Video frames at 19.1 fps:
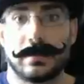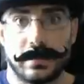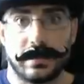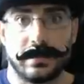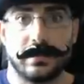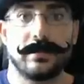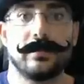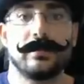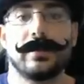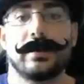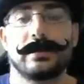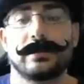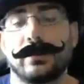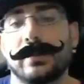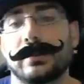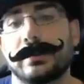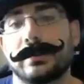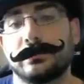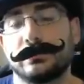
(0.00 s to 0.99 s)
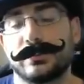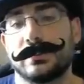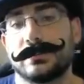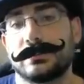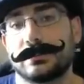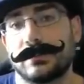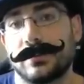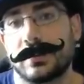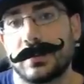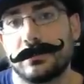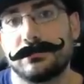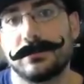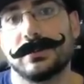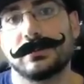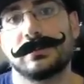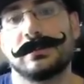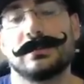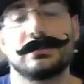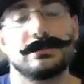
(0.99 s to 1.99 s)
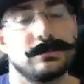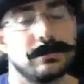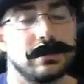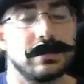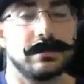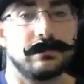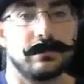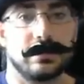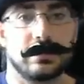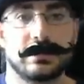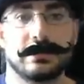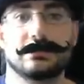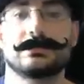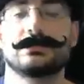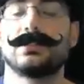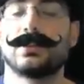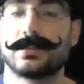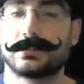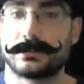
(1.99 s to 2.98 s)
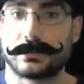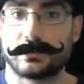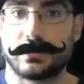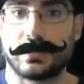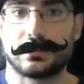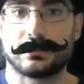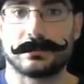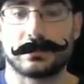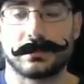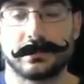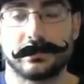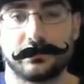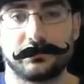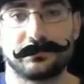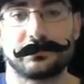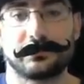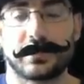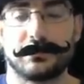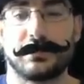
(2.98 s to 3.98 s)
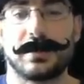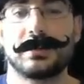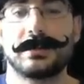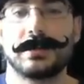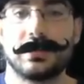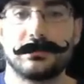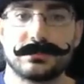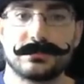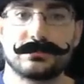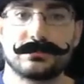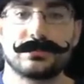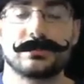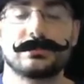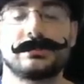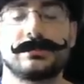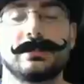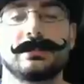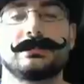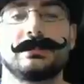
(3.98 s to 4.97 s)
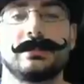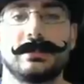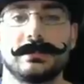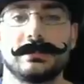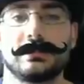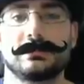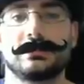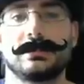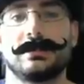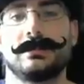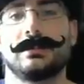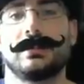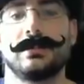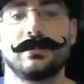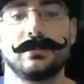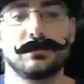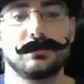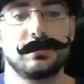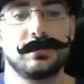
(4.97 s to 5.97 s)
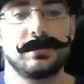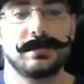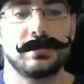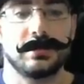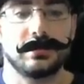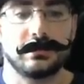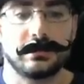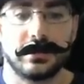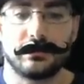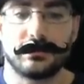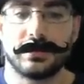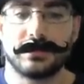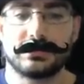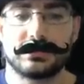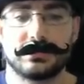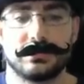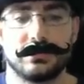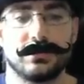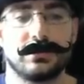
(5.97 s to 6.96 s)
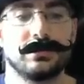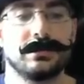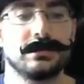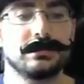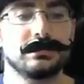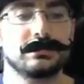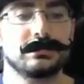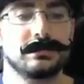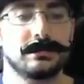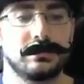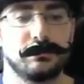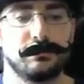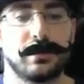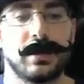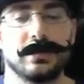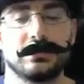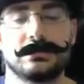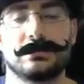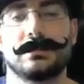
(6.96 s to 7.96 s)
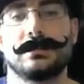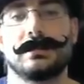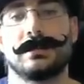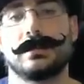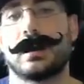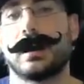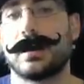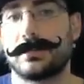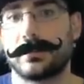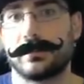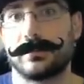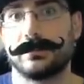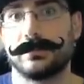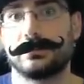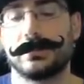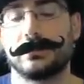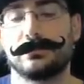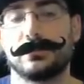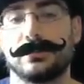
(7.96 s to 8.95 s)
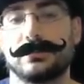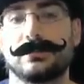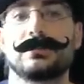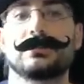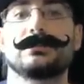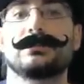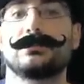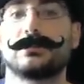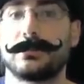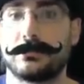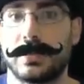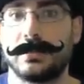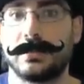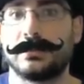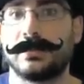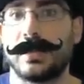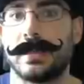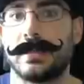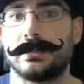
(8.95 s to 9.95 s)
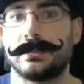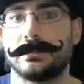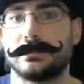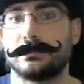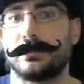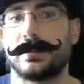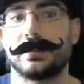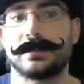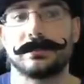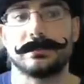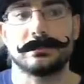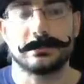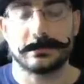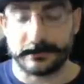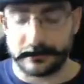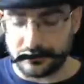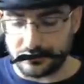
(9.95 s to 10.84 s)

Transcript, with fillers: Hello and welcome to this talk about the Julia package Dr. Watson. My name is George Datseris and along with uh, Thomas, Jonas, Sebastian and other contributors we maintain this package.